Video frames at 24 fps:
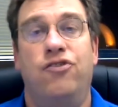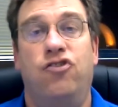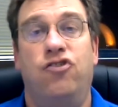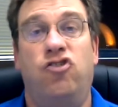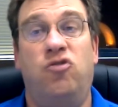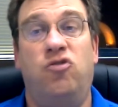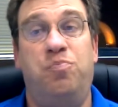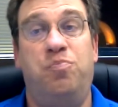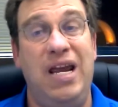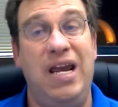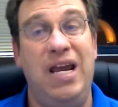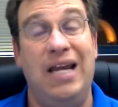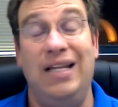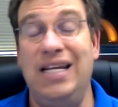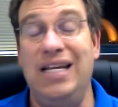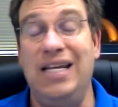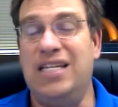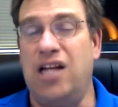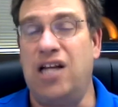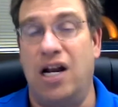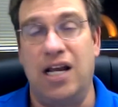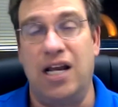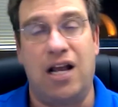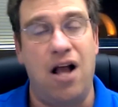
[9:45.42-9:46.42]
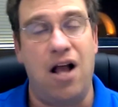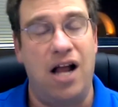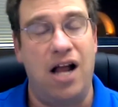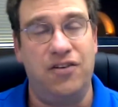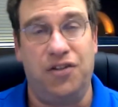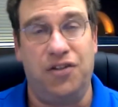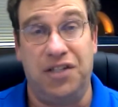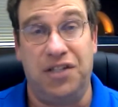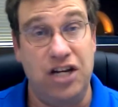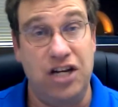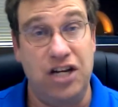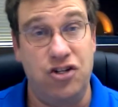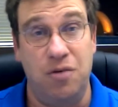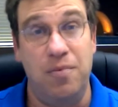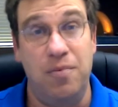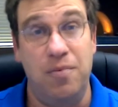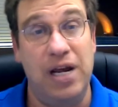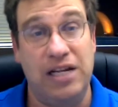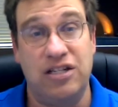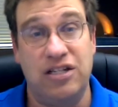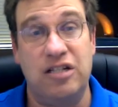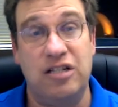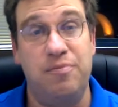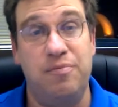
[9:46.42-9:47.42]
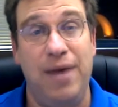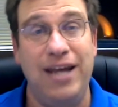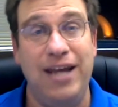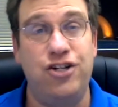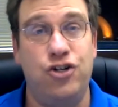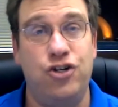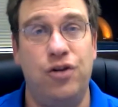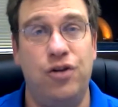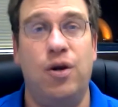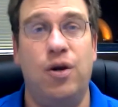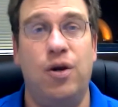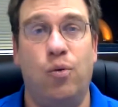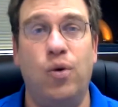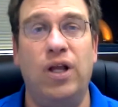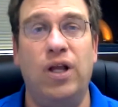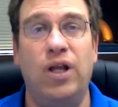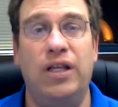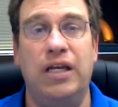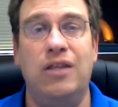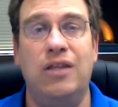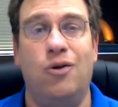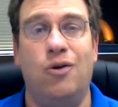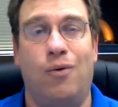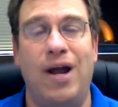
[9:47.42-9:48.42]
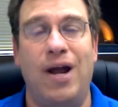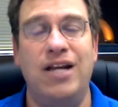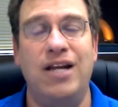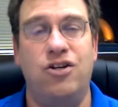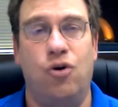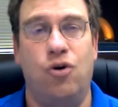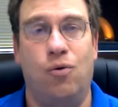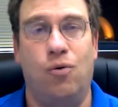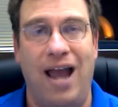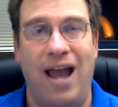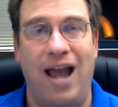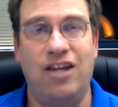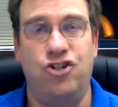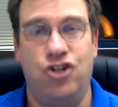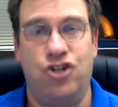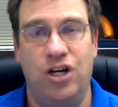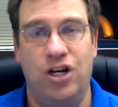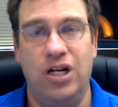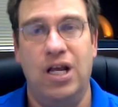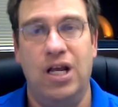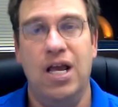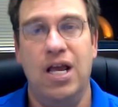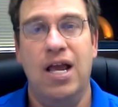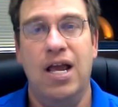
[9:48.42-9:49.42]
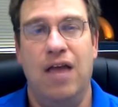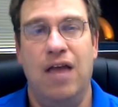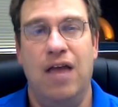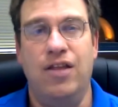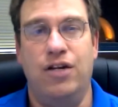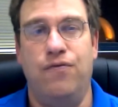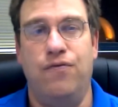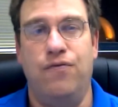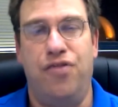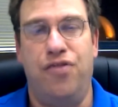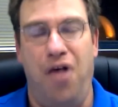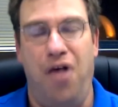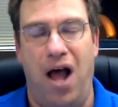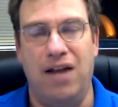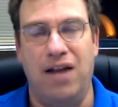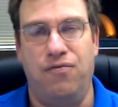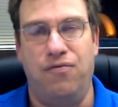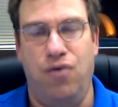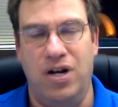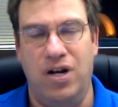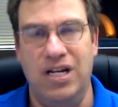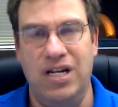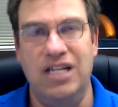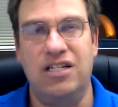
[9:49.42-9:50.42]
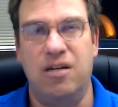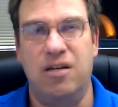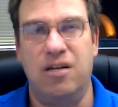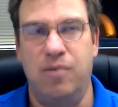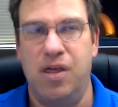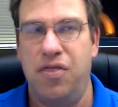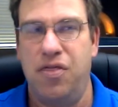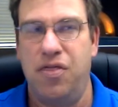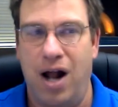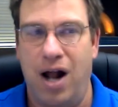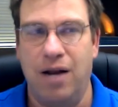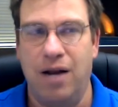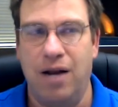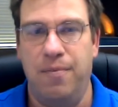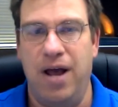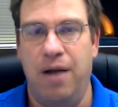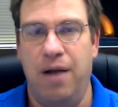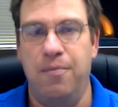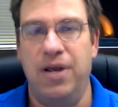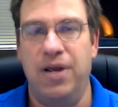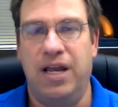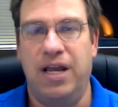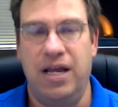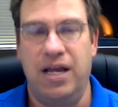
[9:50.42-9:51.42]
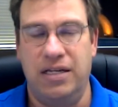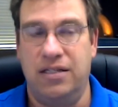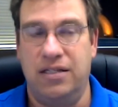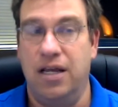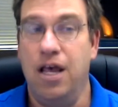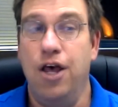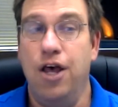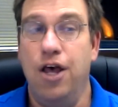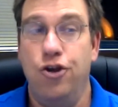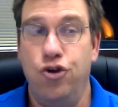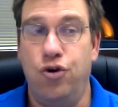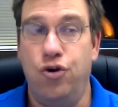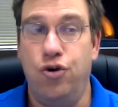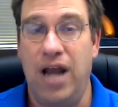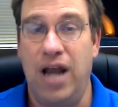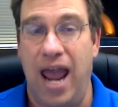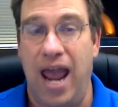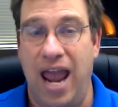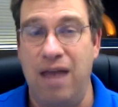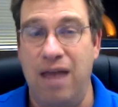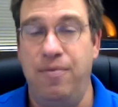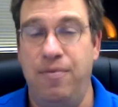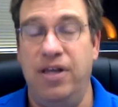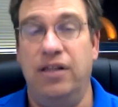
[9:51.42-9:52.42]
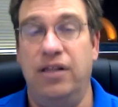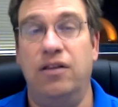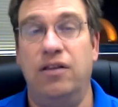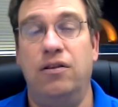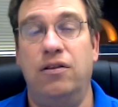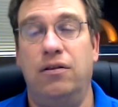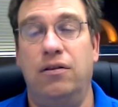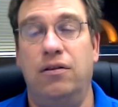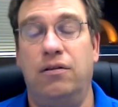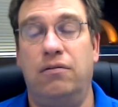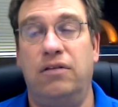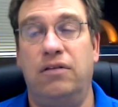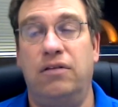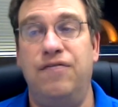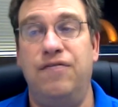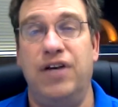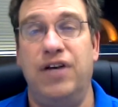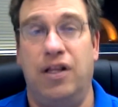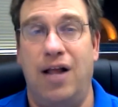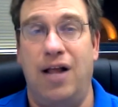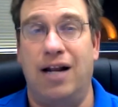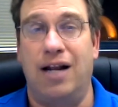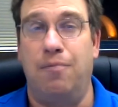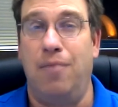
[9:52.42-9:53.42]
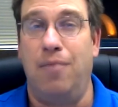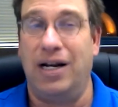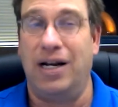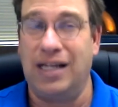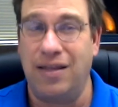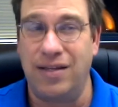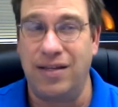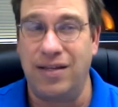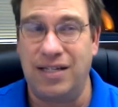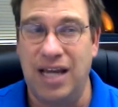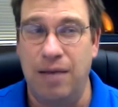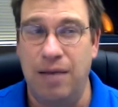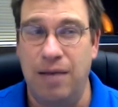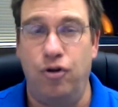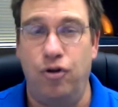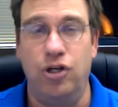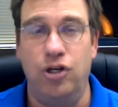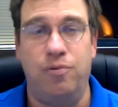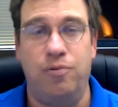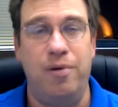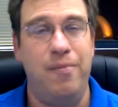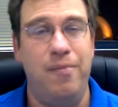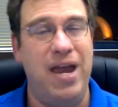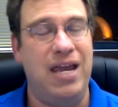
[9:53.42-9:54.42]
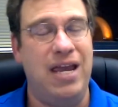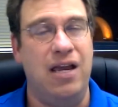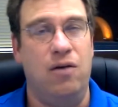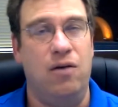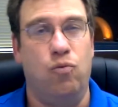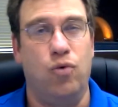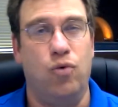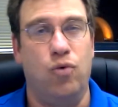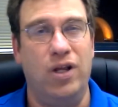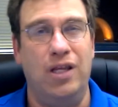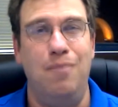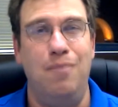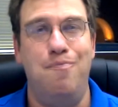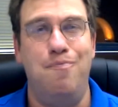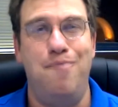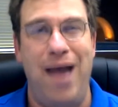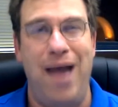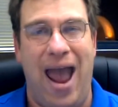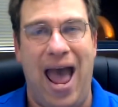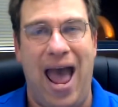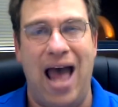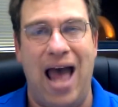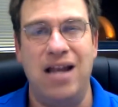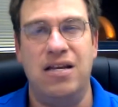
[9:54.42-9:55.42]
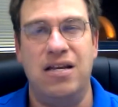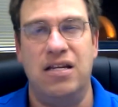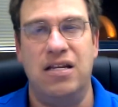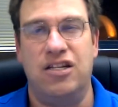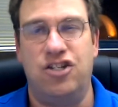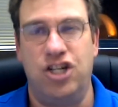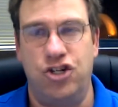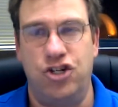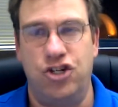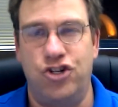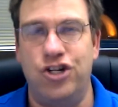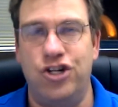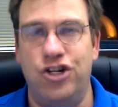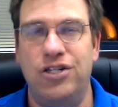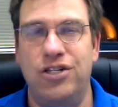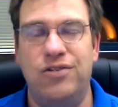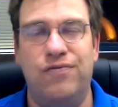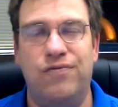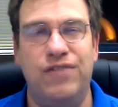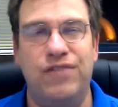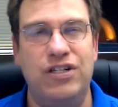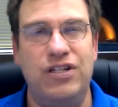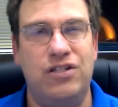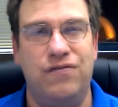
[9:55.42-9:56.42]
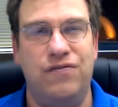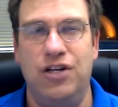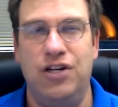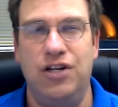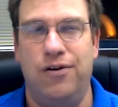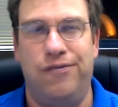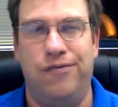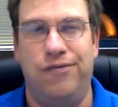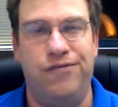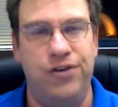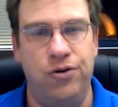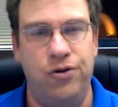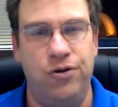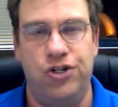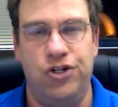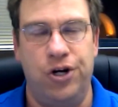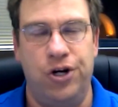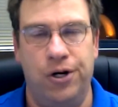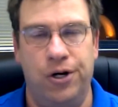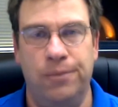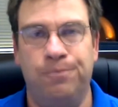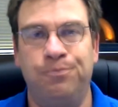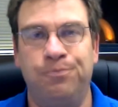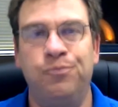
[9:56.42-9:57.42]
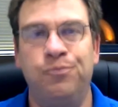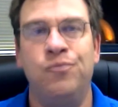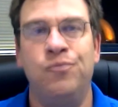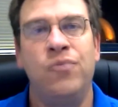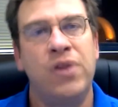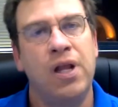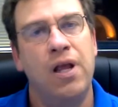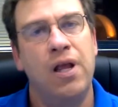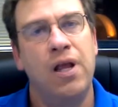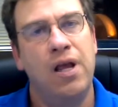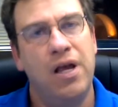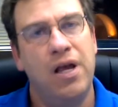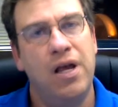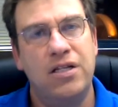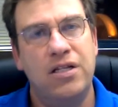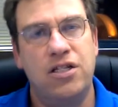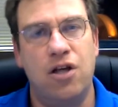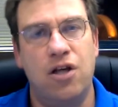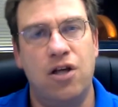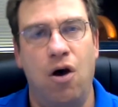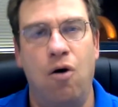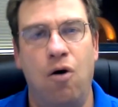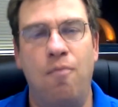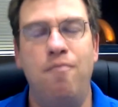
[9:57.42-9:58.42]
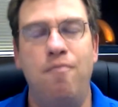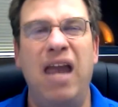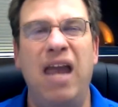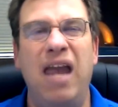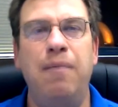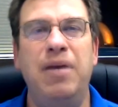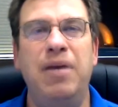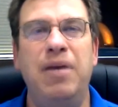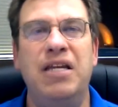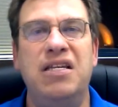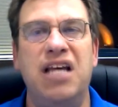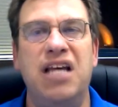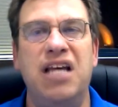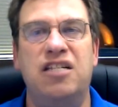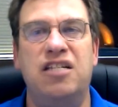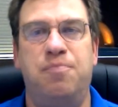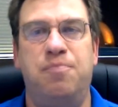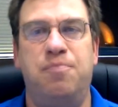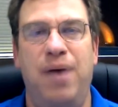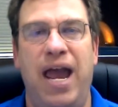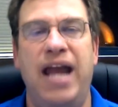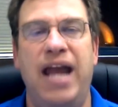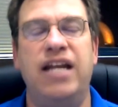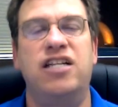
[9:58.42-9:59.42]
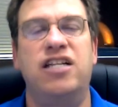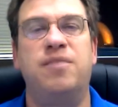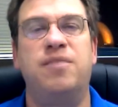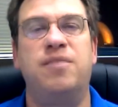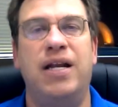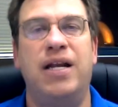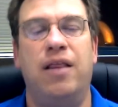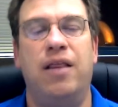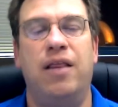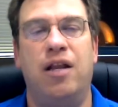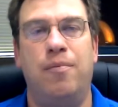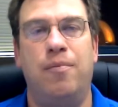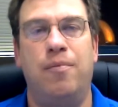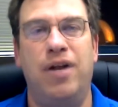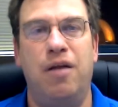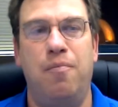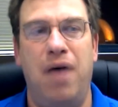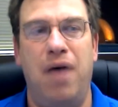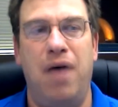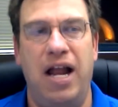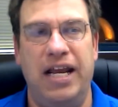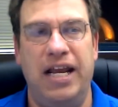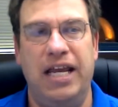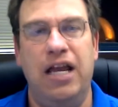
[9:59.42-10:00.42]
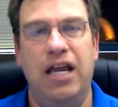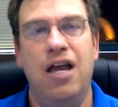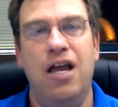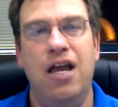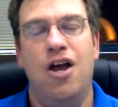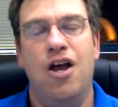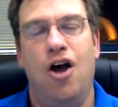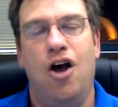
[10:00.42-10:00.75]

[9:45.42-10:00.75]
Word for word: speak, at least on a consultation basis, make sure that you're really in the right direction and that you've thought of what needs to be thought about, because you could be leaving a lot of money on the table. You could be making really bad decisions vis-a-vis your future. So maybe it does pay to spend a little bit of money.